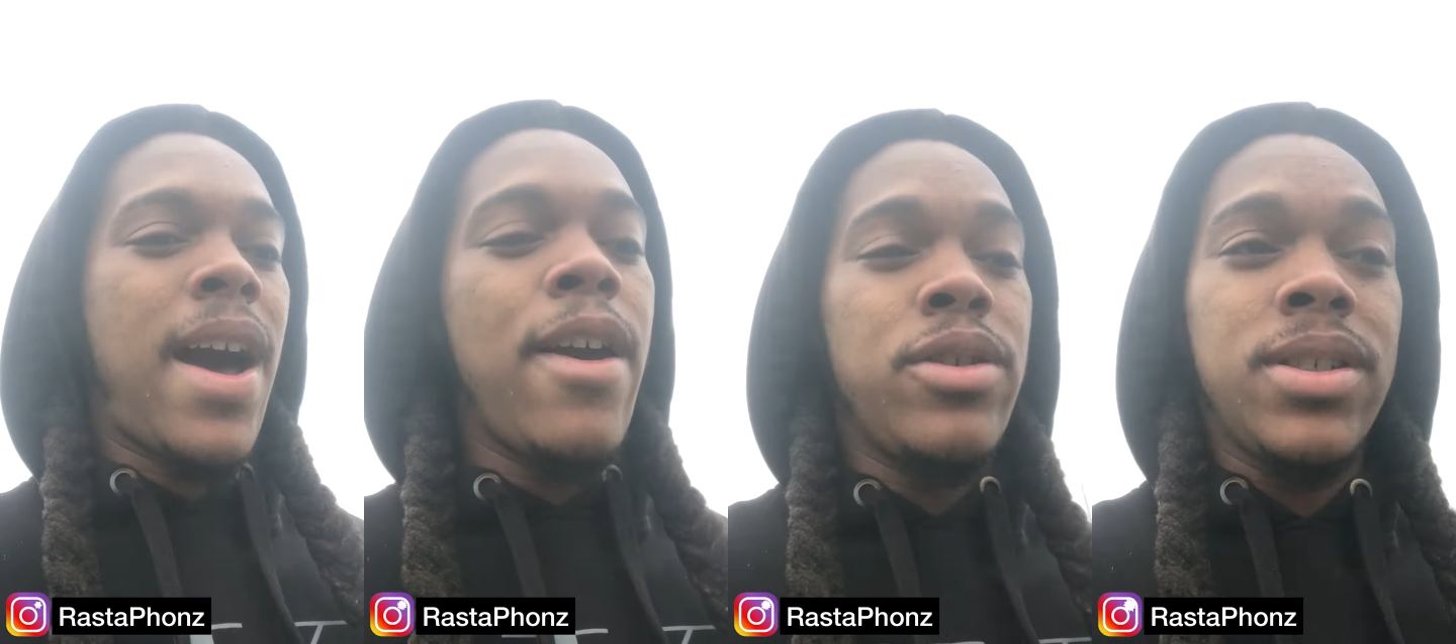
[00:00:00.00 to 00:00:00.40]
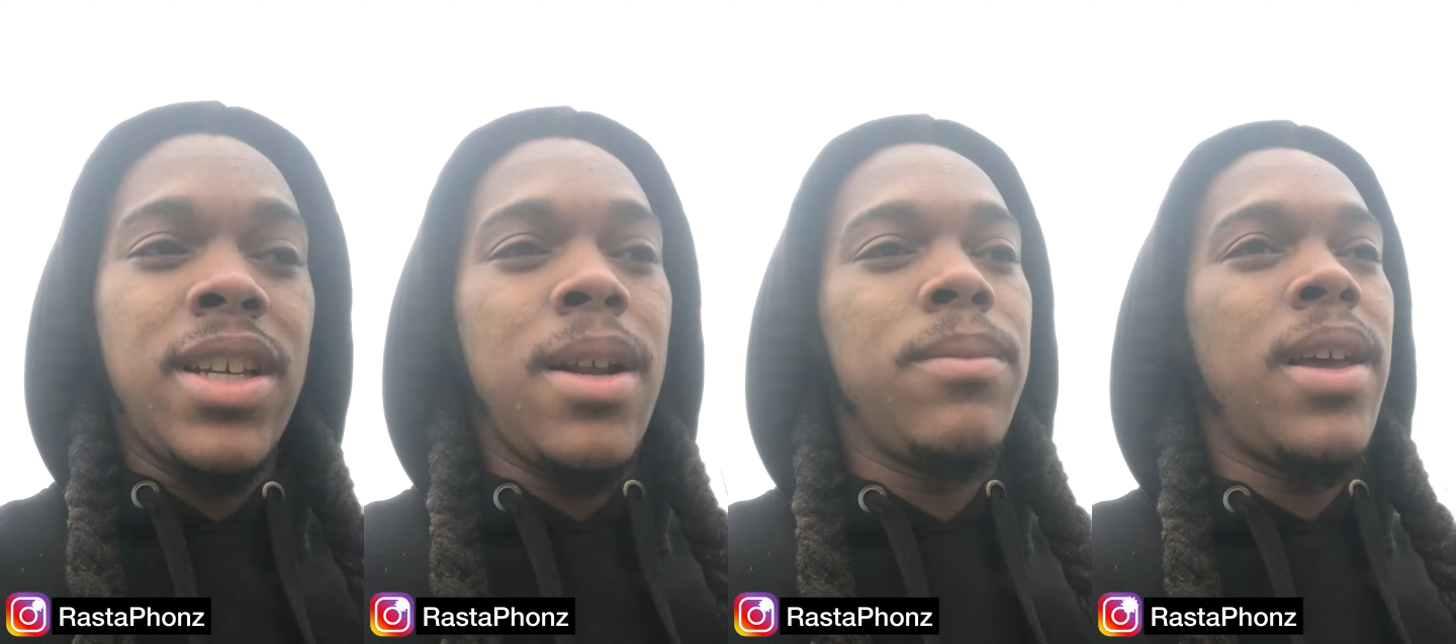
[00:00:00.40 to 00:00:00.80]
I used to
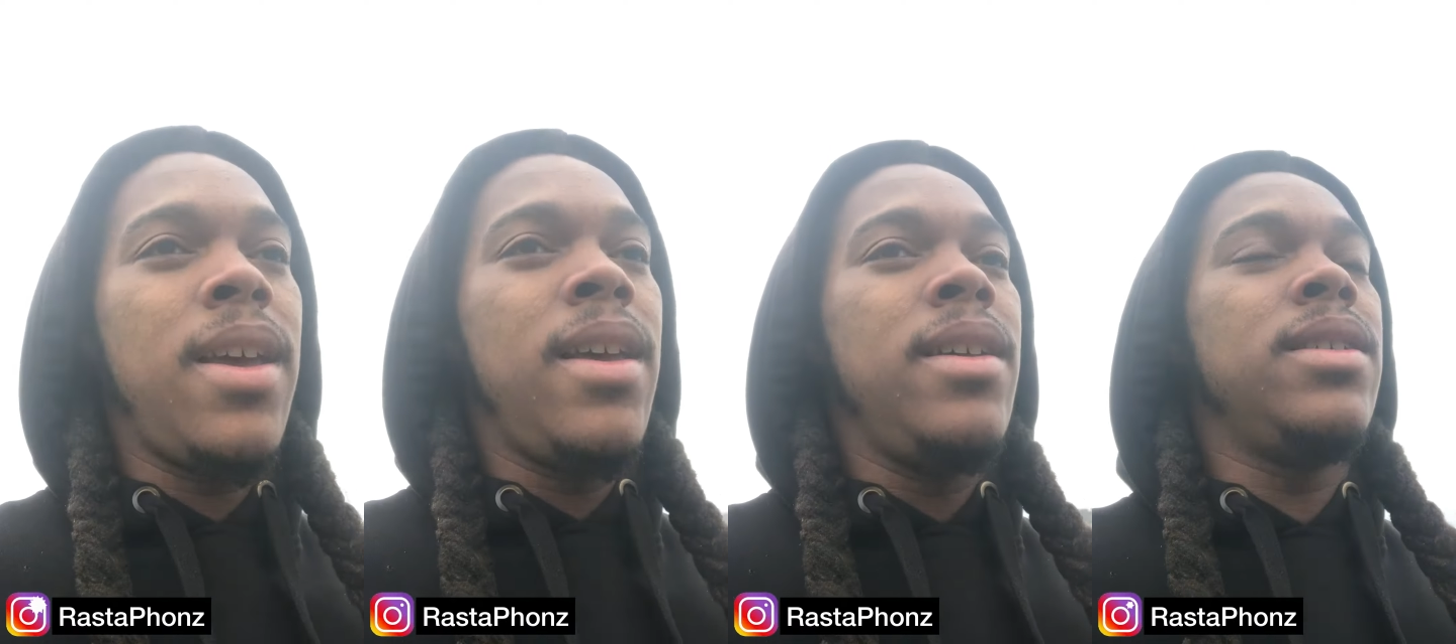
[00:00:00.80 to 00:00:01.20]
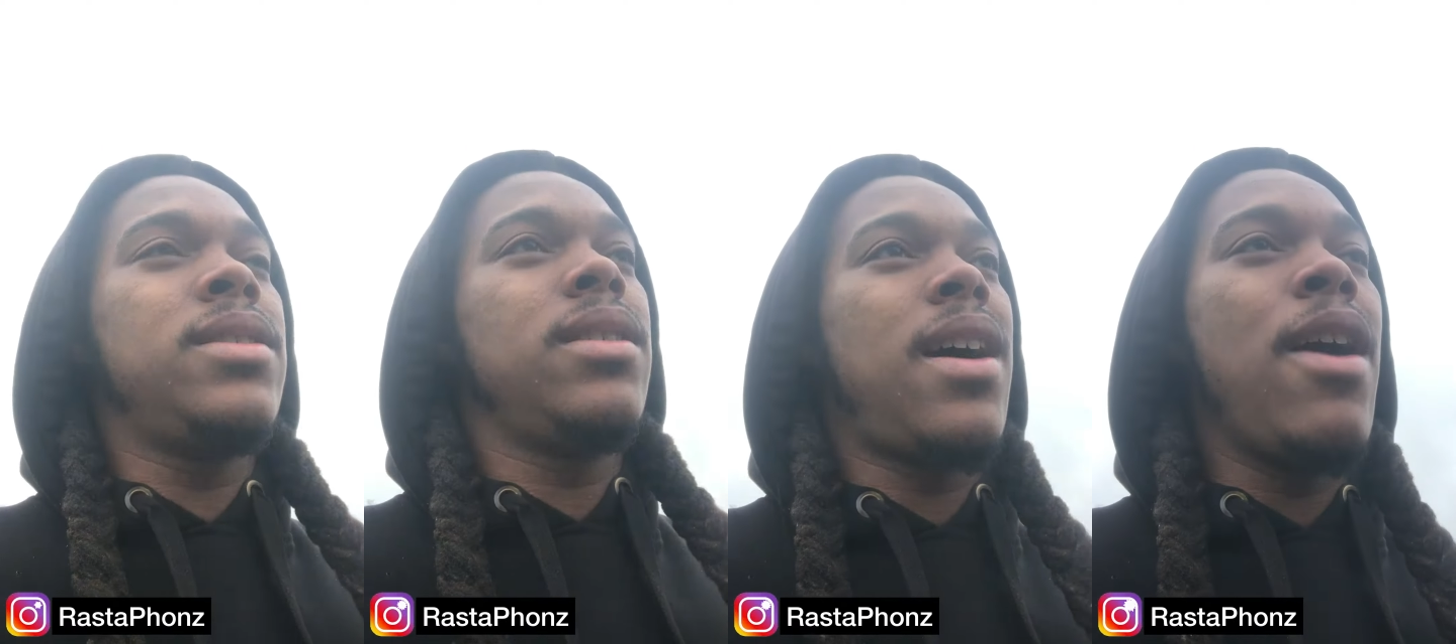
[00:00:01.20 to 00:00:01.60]
see them things.
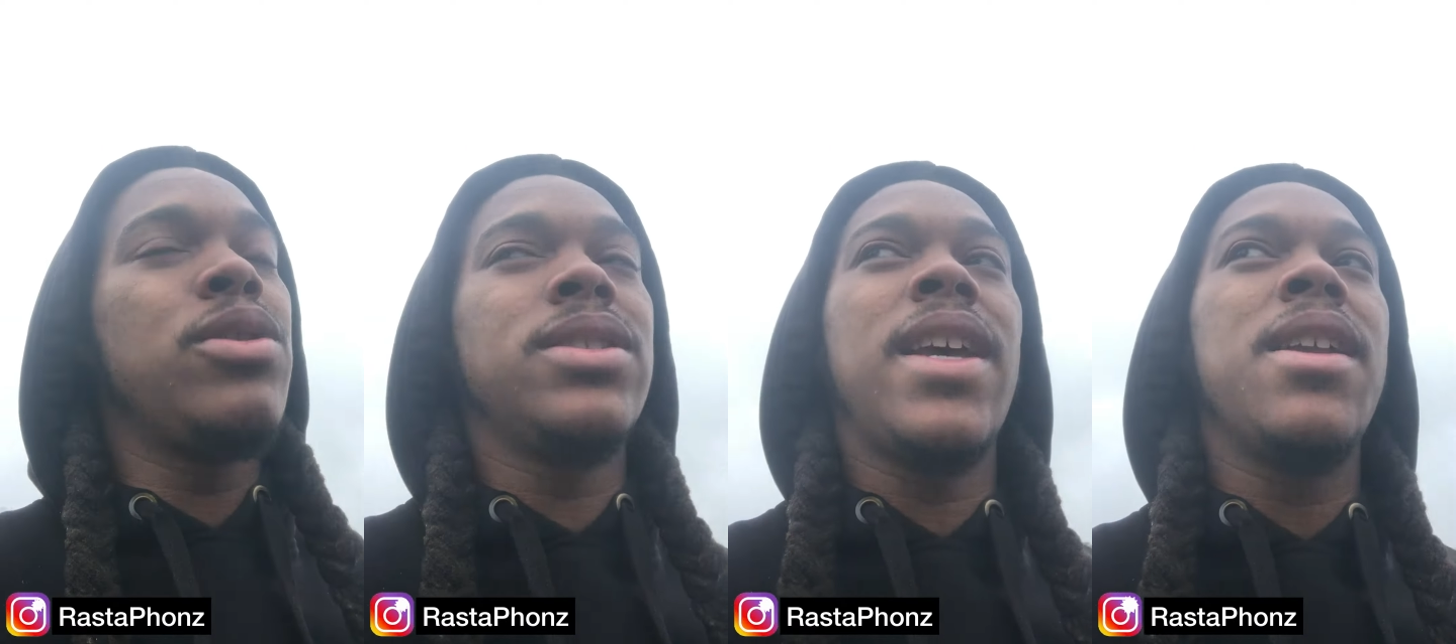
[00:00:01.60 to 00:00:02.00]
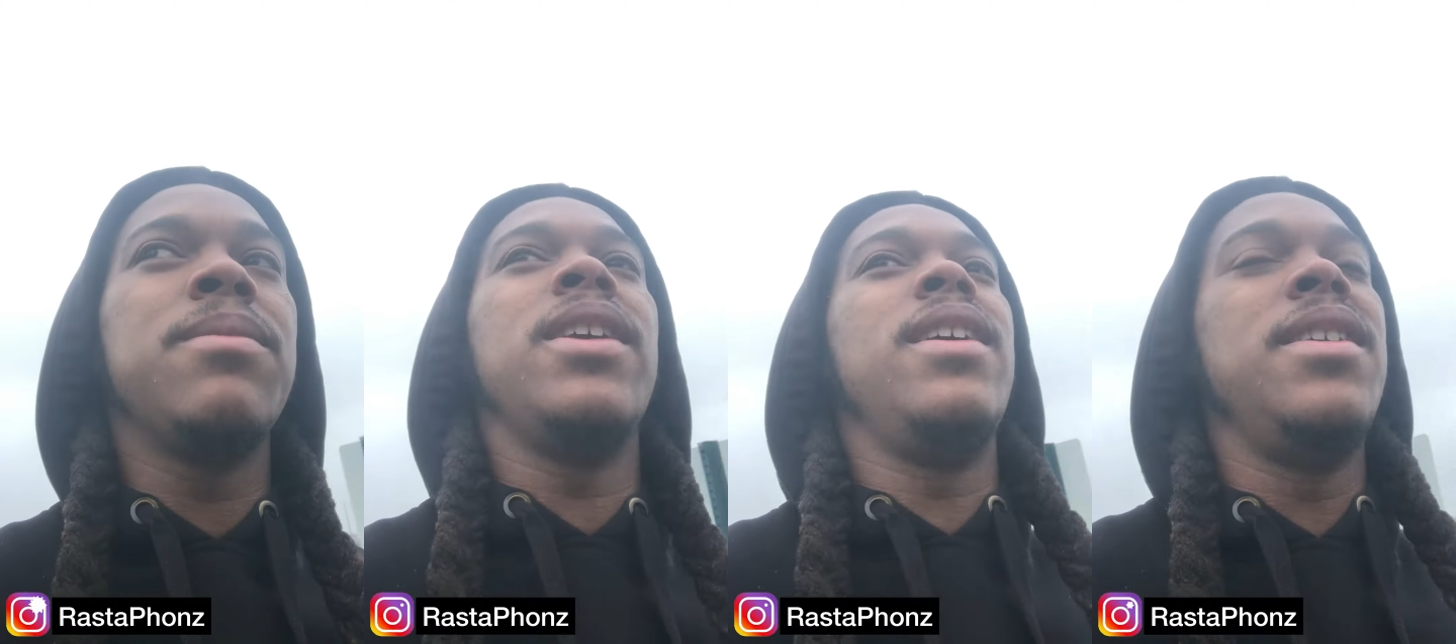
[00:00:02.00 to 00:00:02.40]
I used to say them
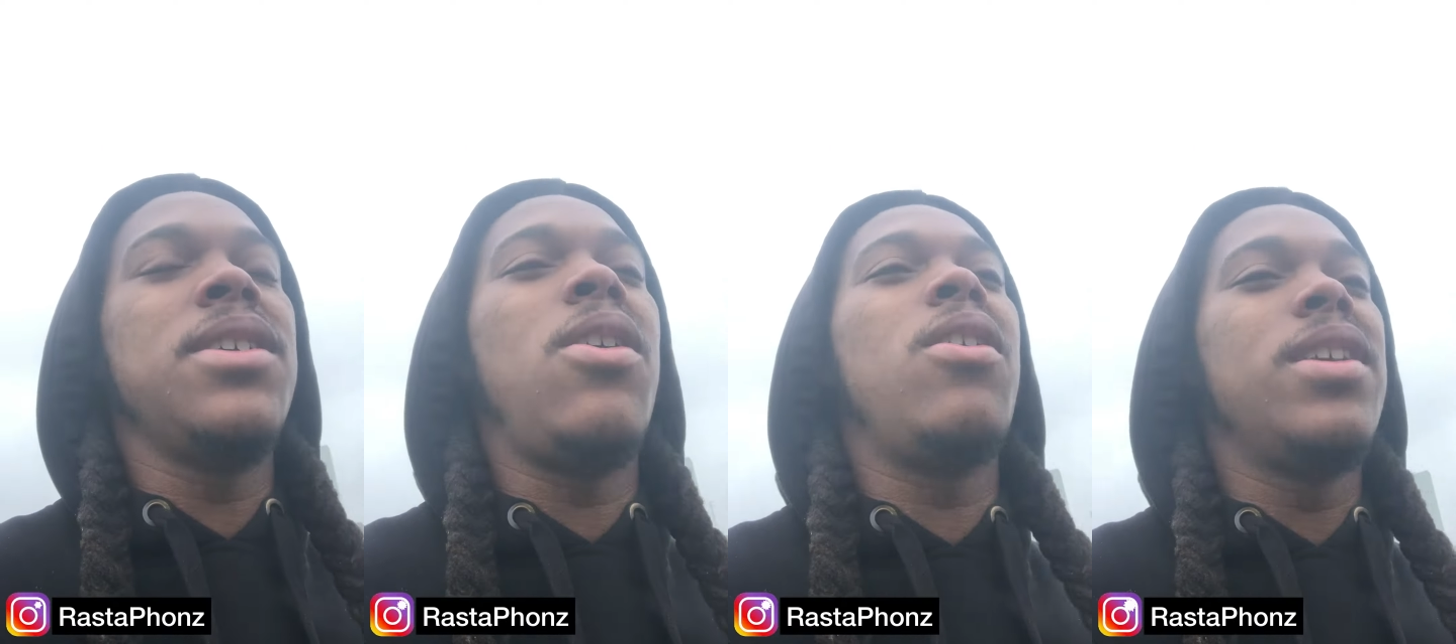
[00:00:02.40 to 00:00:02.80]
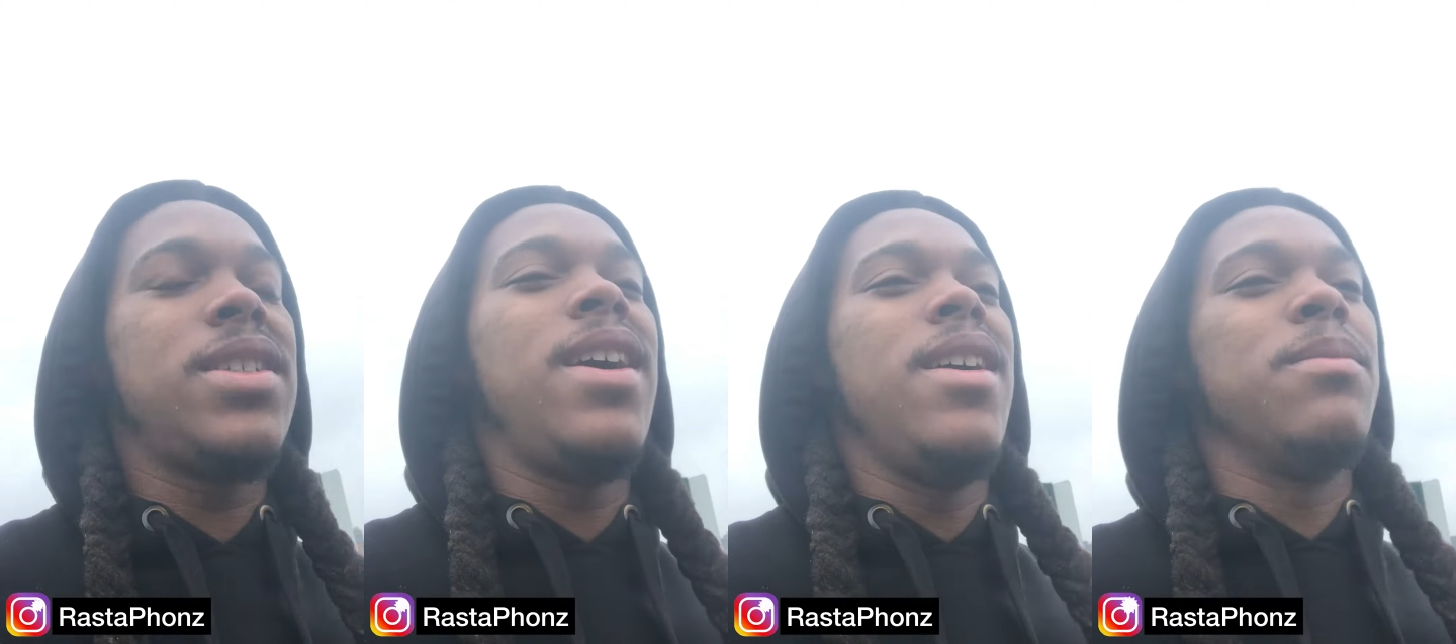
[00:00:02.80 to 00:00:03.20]
things all the
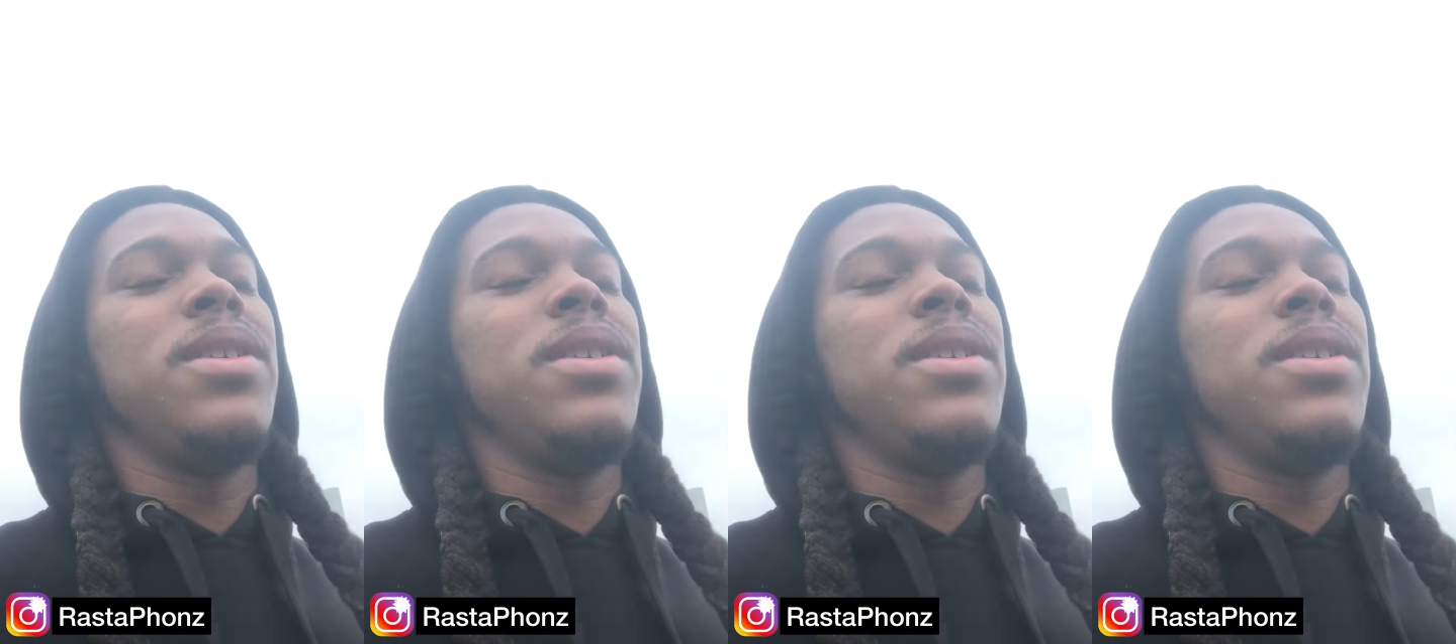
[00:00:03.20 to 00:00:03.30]
time,